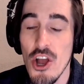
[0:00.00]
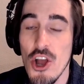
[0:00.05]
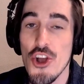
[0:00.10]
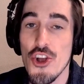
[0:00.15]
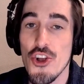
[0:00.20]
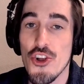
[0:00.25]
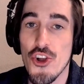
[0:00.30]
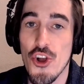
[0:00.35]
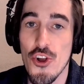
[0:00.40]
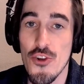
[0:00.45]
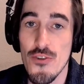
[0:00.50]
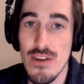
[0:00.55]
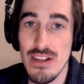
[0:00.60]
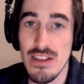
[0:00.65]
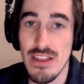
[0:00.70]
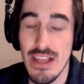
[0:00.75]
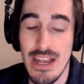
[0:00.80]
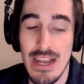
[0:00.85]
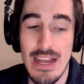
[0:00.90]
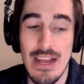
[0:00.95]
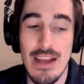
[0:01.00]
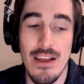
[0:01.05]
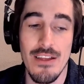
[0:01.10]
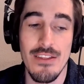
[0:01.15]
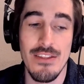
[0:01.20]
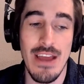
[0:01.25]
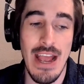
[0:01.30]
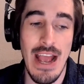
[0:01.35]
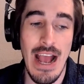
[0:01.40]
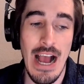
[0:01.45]
Currently, they
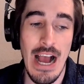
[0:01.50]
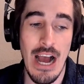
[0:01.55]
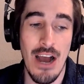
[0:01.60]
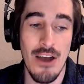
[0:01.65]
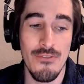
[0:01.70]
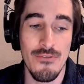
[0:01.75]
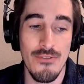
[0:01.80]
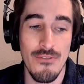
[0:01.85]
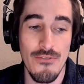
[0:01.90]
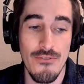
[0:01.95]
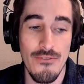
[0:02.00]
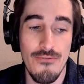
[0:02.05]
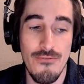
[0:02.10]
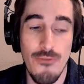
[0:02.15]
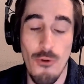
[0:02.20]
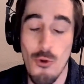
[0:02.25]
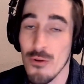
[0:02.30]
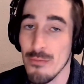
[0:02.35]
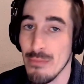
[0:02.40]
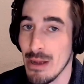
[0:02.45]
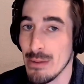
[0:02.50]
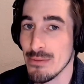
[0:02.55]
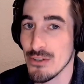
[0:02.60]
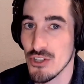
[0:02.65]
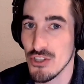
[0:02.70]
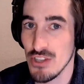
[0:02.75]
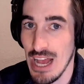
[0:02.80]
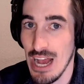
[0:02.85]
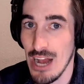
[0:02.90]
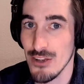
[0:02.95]
have 4 members of the
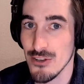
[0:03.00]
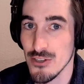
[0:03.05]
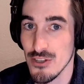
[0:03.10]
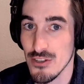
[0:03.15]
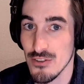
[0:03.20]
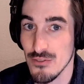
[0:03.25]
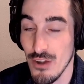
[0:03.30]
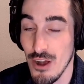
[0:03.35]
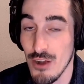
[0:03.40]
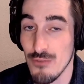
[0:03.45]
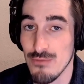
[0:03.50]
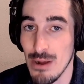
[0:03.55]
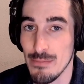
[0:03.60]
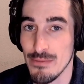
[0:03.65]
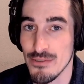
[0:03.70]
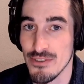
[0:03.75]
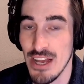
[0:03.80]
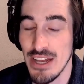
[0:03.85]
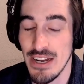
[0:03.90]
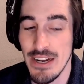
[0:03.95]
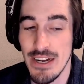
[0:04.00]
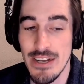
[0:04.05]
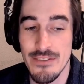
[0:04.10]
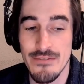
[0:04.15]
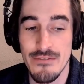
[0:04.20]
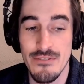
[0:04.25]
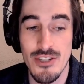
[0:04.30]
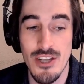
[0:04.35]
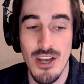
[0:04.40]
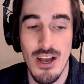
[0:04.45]
House of Representatives,
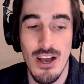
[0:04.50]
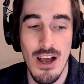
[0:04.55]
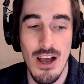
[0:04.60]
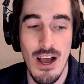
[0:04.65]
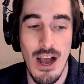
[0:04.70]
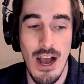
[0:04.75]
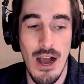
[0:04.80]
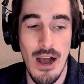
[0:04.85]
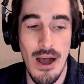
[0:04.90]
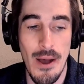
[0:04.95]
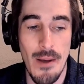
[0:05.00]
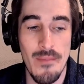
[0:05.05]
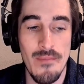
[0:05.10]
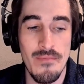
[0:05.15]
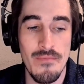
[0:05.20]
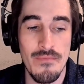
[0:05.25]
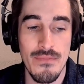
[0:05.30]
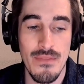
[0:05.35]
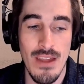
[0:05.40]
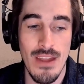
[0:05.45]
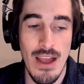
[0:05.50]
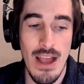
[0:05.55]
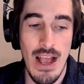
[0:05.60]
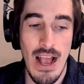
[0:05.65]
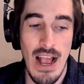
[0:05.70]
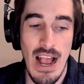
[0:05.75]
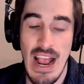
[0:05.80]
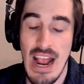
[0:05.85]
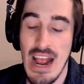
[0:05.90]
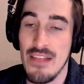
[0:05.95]
And
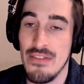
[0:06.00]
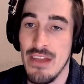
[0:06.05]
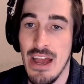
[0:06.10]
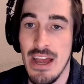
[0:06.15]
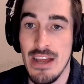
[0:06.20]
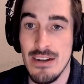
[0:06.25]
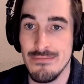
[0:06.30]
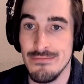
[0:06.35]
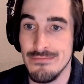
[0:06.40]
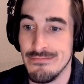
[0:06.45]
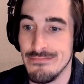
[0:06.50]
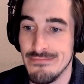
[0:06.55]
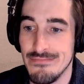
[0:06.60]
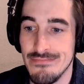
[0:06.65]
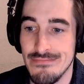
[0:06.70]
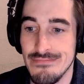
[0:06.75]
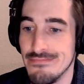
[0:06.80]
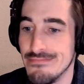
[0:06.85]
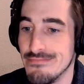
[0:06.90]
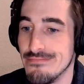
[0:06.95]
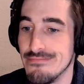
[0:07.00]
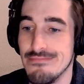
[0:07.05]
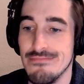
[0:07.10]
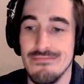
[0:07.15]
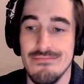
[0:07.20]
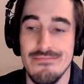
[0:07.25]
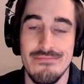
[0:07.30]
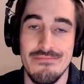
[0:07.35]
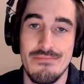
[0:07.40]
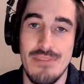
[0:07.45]
then
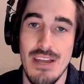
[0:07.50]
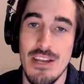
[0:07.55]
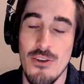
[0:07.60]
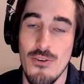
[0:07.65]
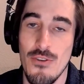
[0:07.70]
they don't